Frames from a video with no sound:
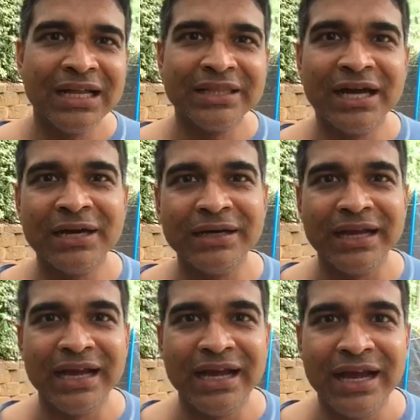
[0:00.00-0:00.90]
The
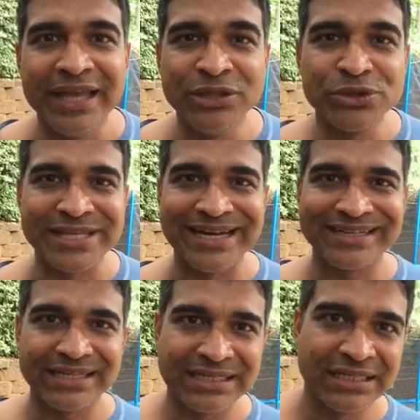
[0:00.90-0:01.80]
Hindu saint
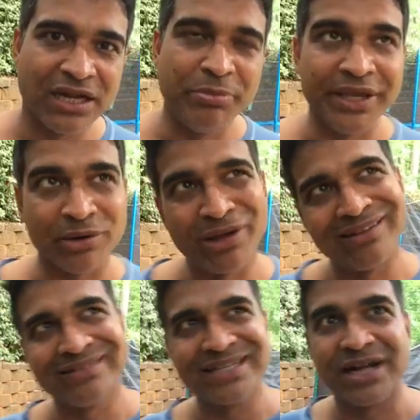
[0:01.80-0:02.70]
Kabir, well,
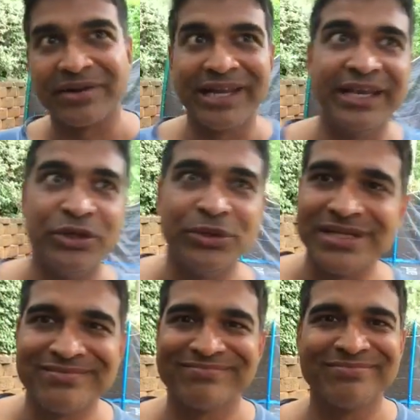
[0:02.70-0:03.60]
he's not really Hindu,
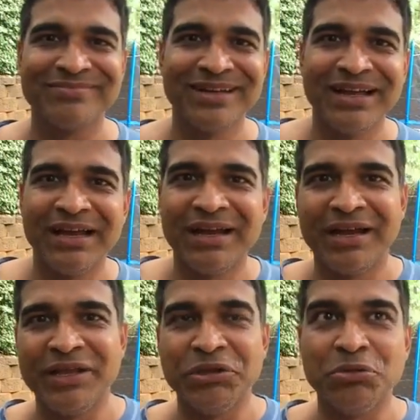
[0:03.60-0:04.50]
he's
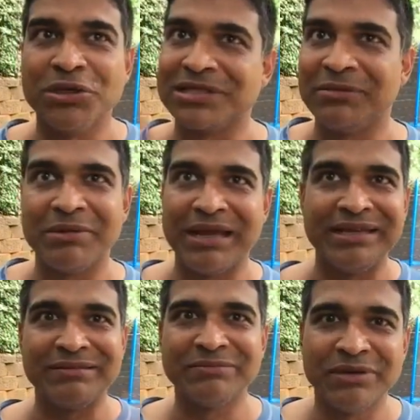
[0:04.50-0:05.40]
Hindu, Muslim,
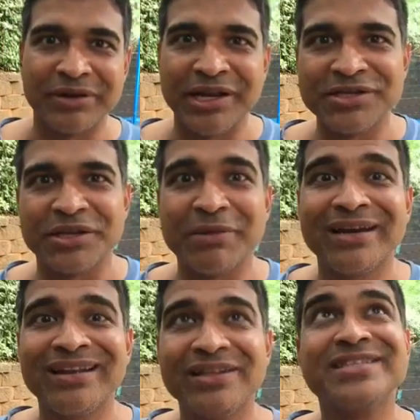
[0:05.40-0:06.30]
any religion, but
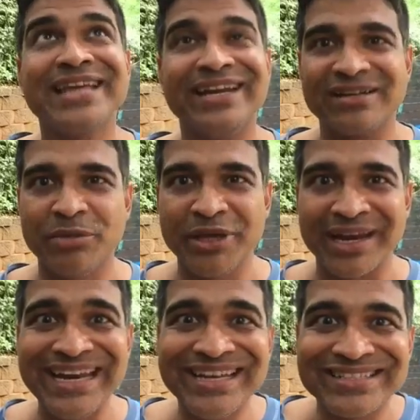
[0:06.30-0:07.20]
the saint Kabir,
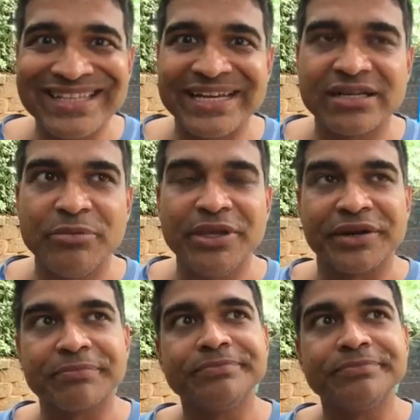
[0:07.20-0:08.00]
Indian saint Kabir,